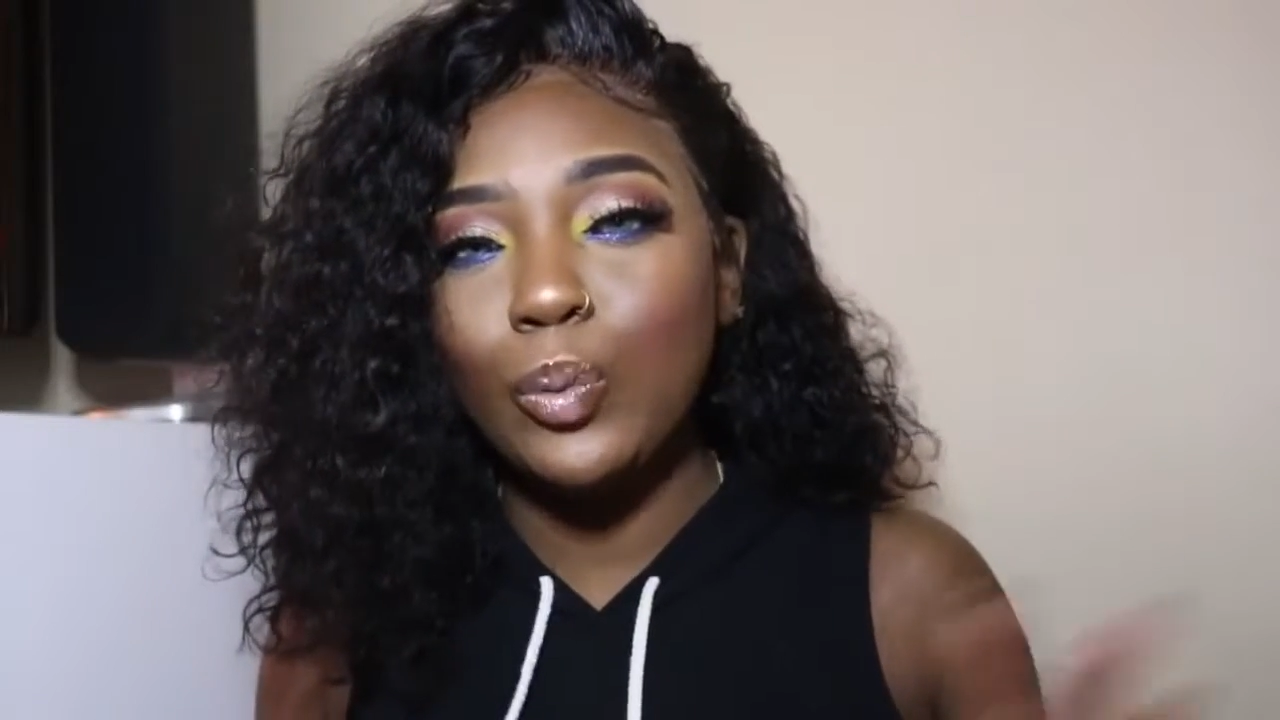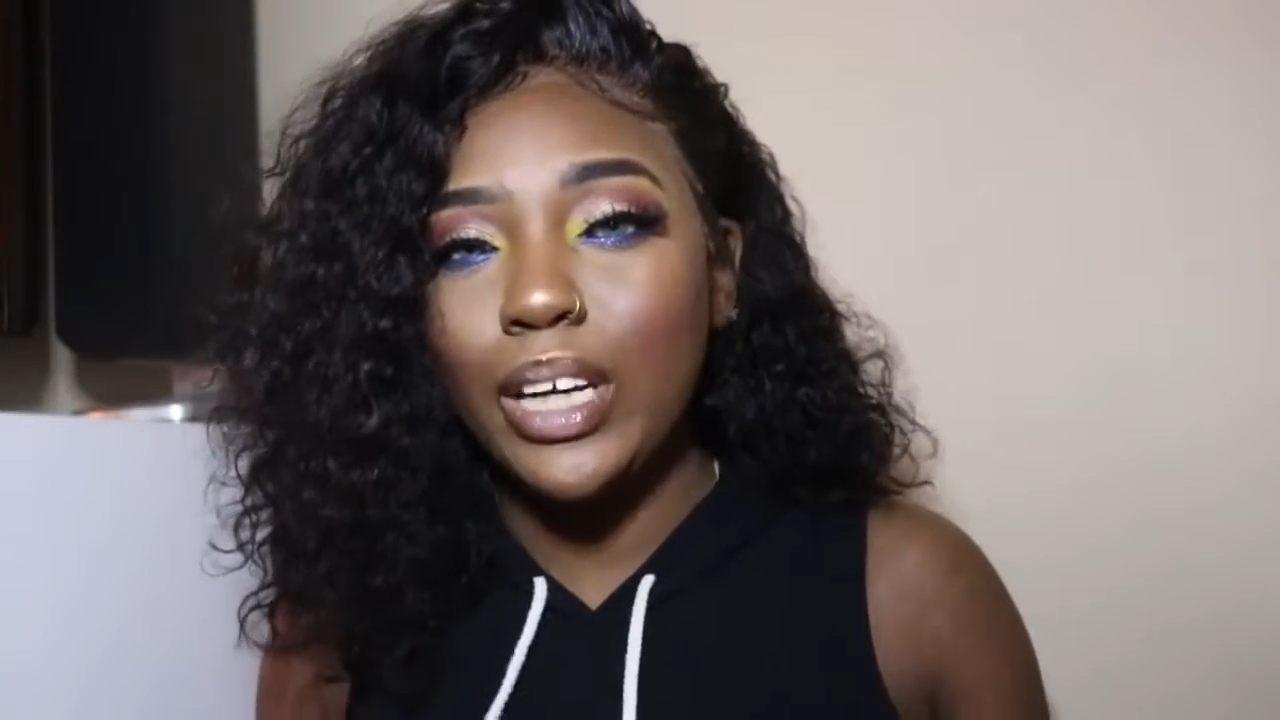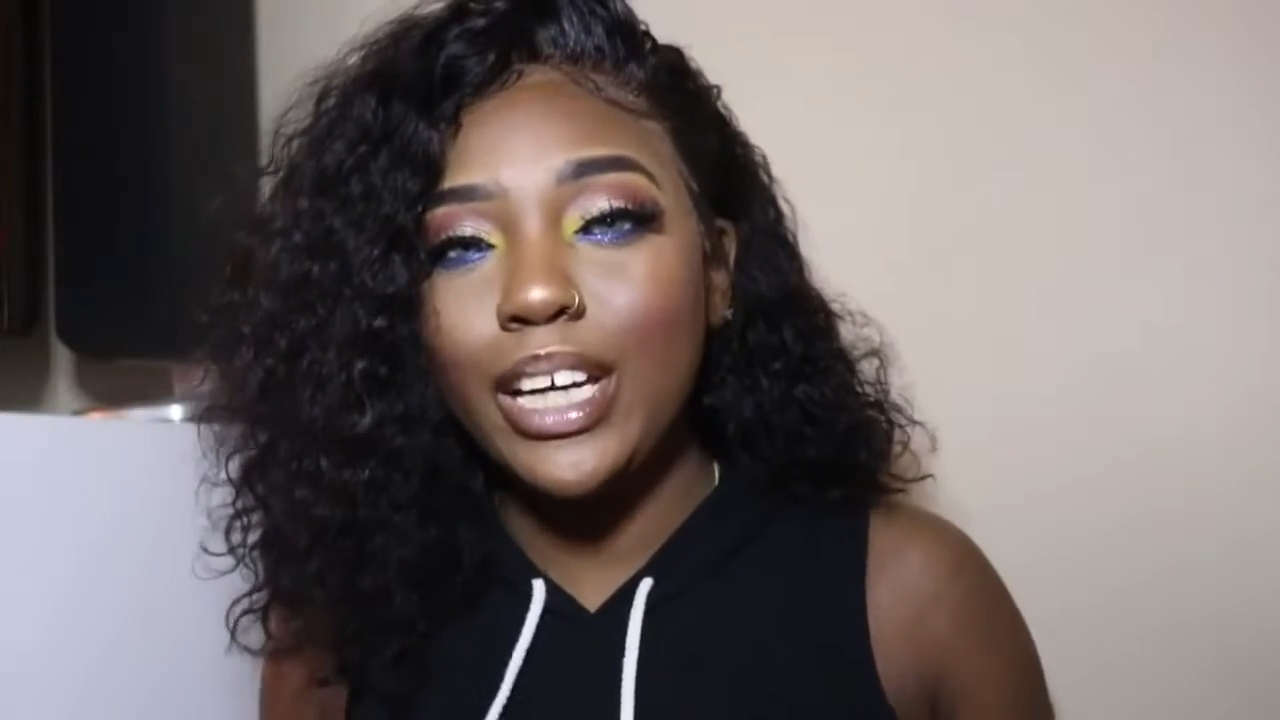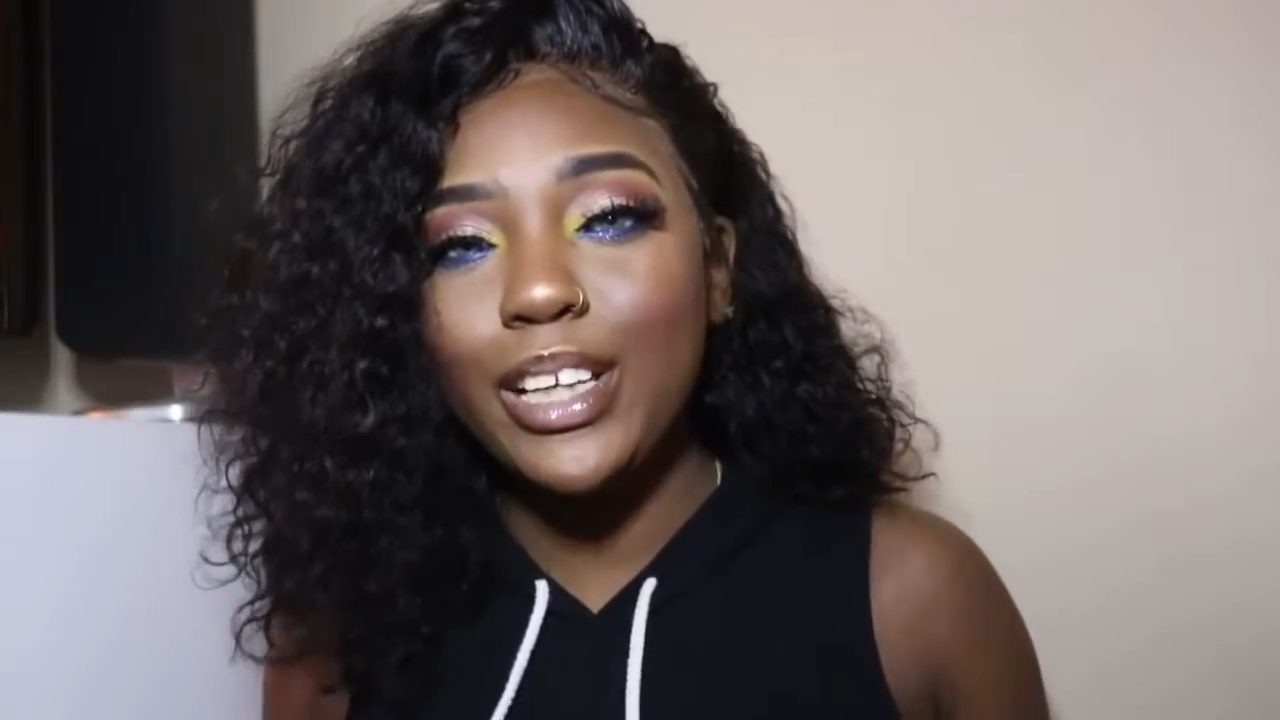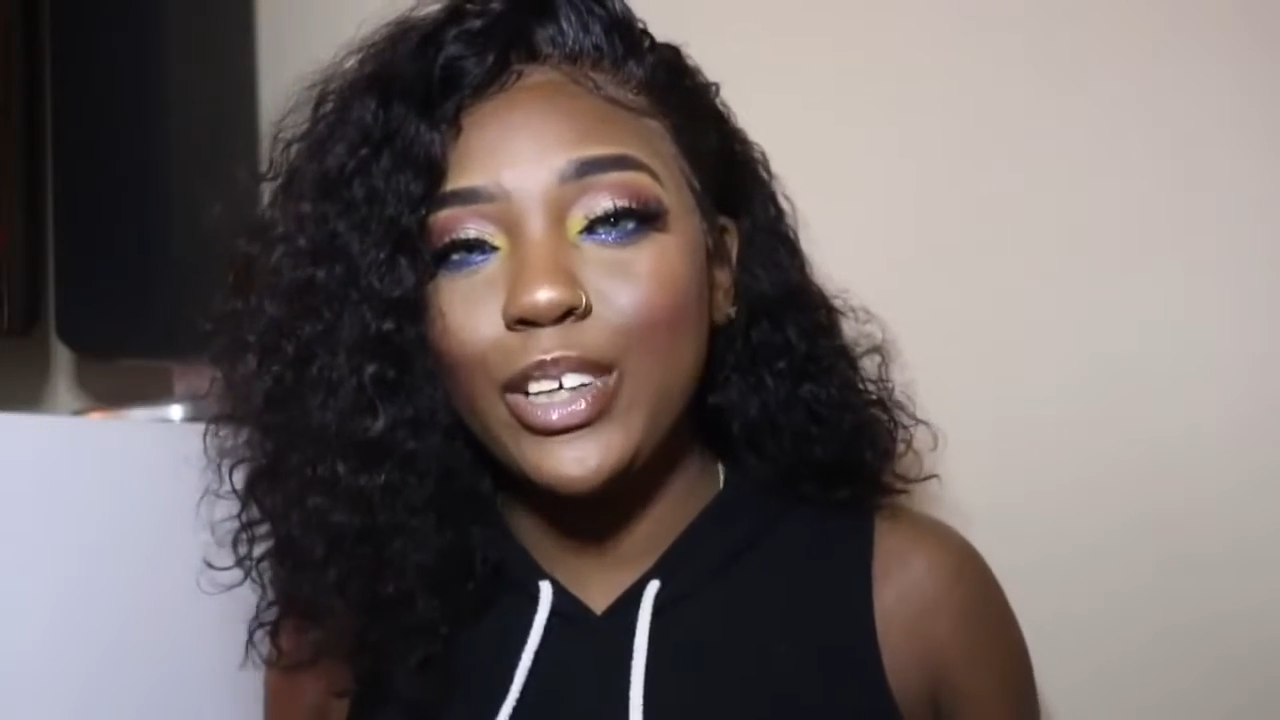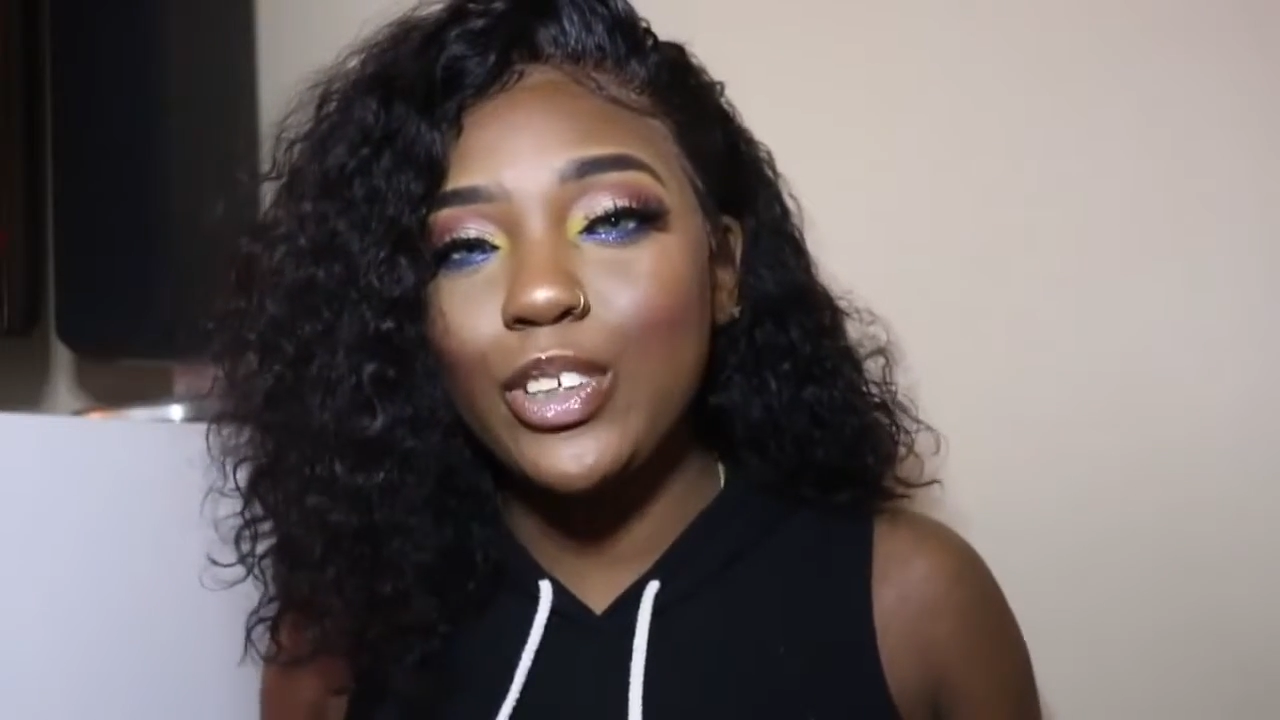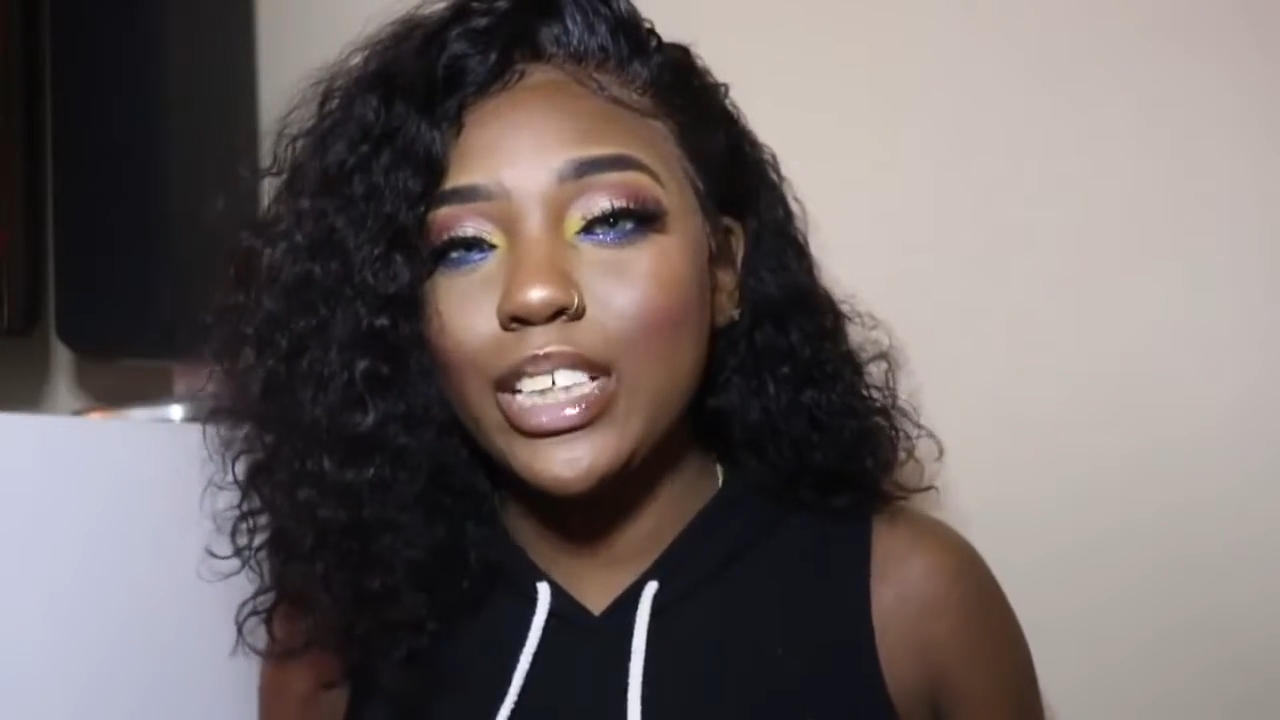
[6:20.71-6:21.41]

wig glue,